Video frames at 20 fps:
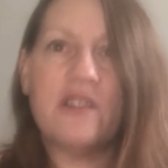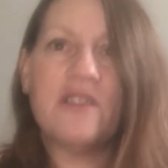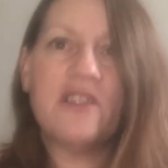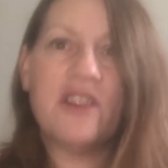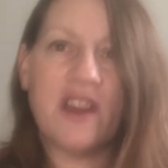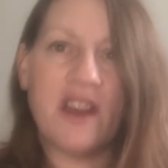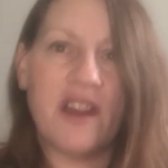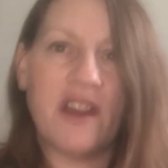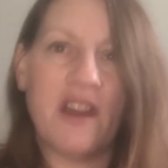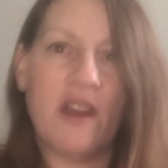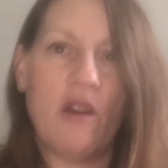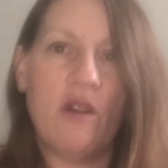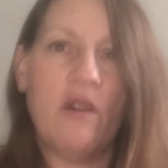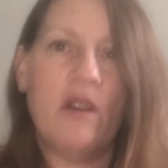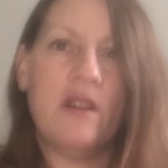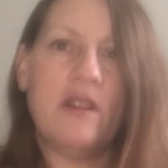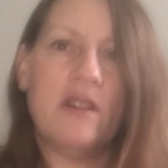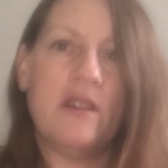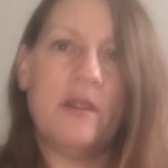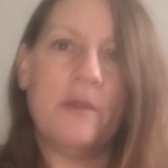Check it out.
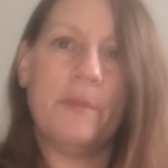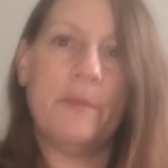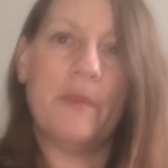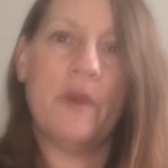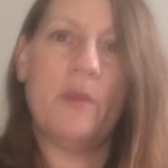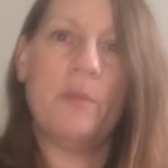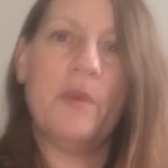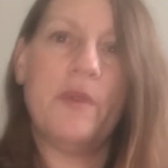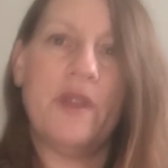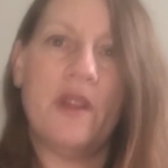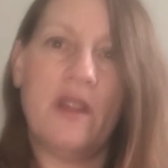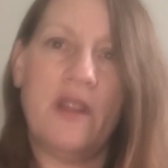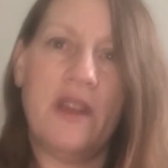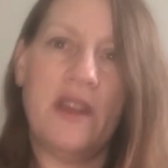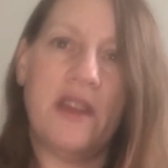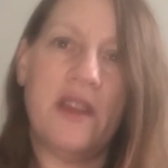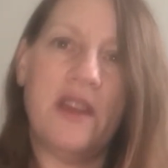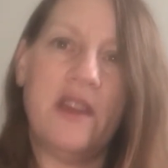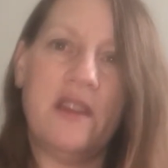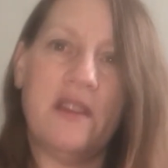I'll put the
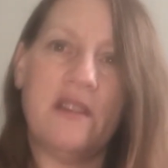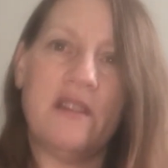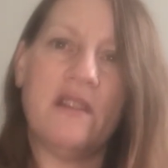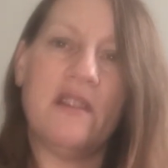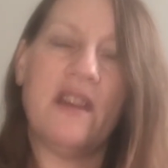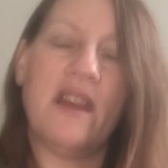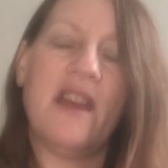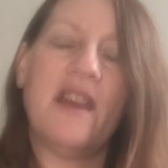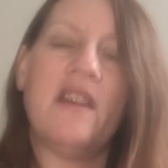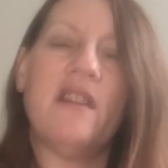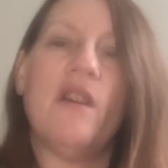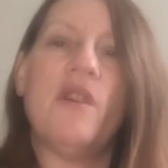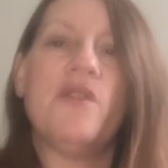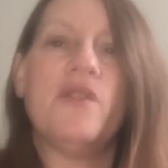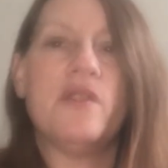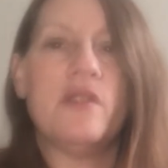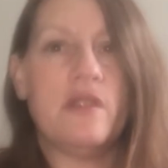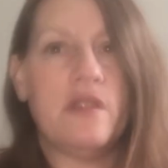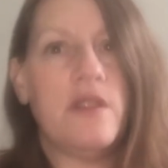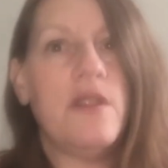link here and
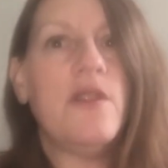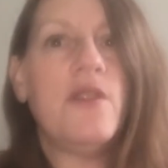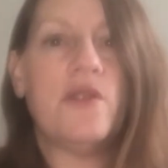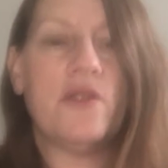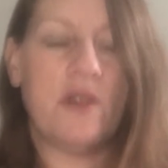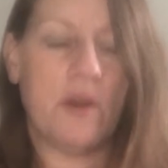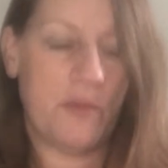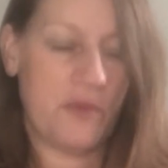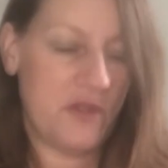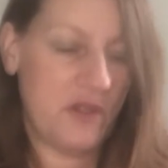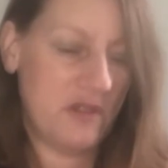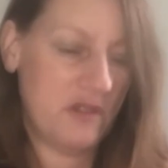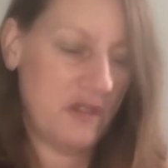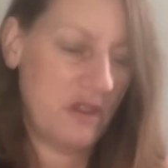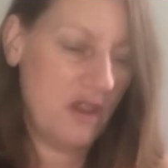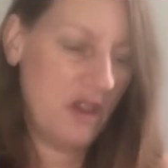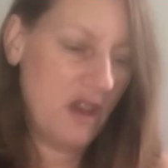also in the description.